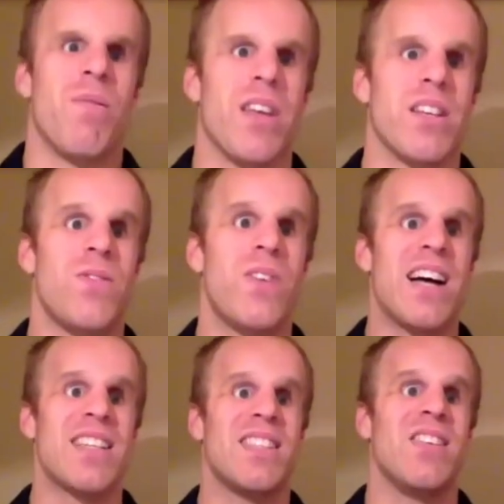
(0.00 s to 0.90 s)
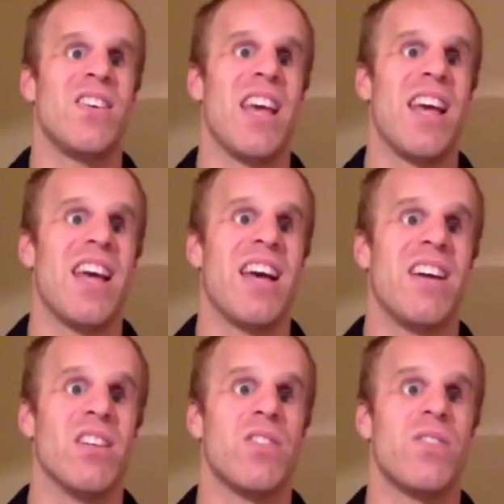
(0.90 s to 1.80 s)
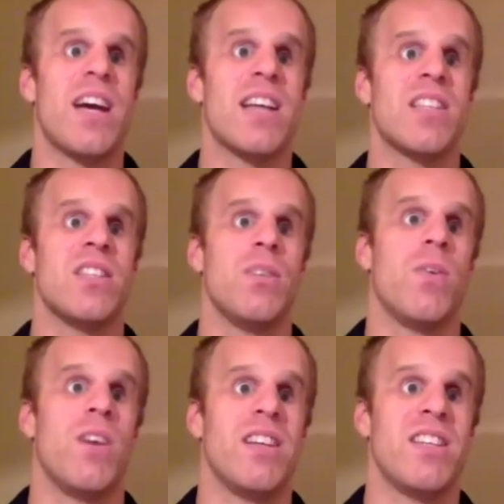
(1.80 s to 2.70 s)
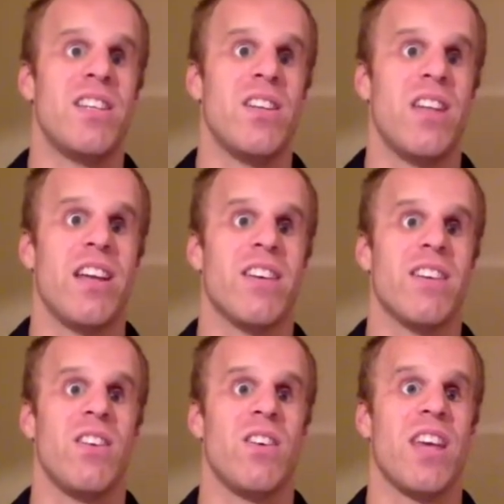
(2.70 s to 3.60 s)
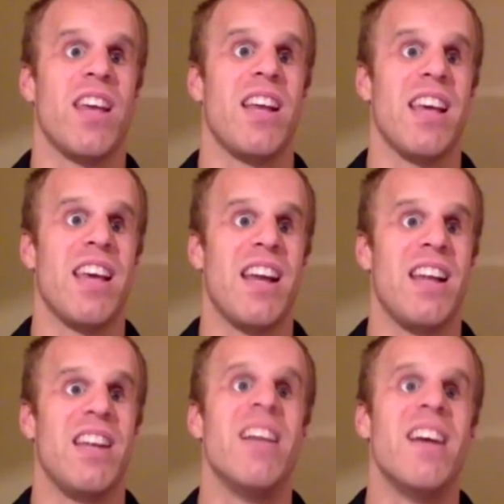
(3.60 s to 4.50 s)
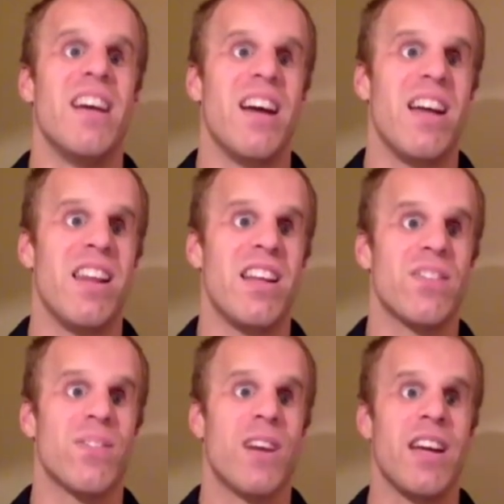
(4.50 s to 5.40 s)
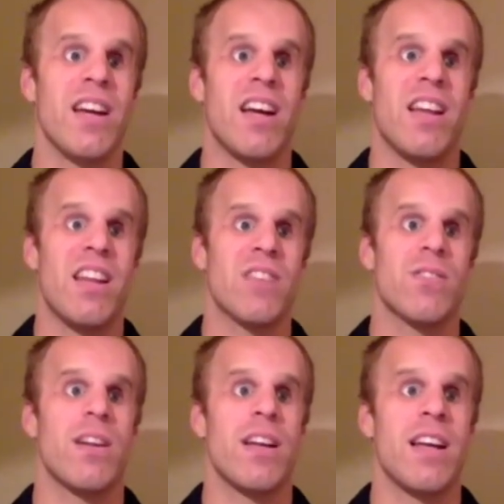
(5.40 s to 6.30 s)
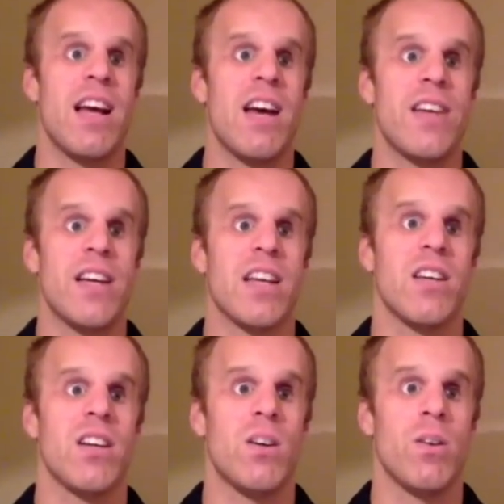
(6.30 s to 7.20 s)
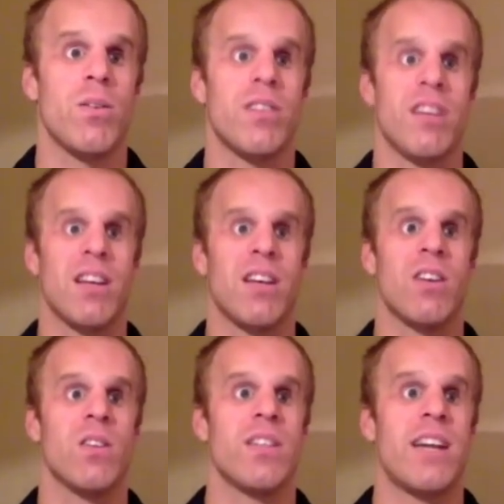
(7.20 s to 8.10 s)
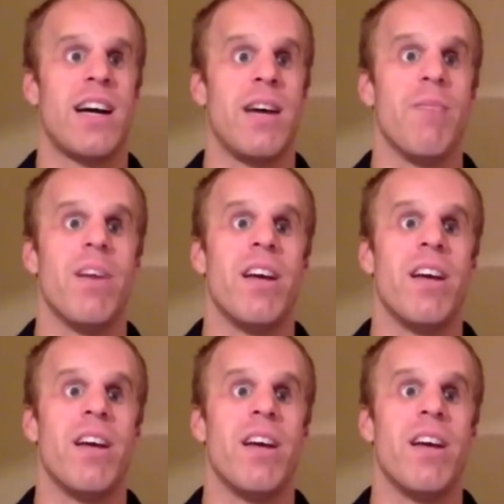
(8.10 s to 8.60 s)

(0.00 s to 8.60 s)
as fast as you can, or as fast as you want to, like you're a little kid again. And then it's running and having a good old time.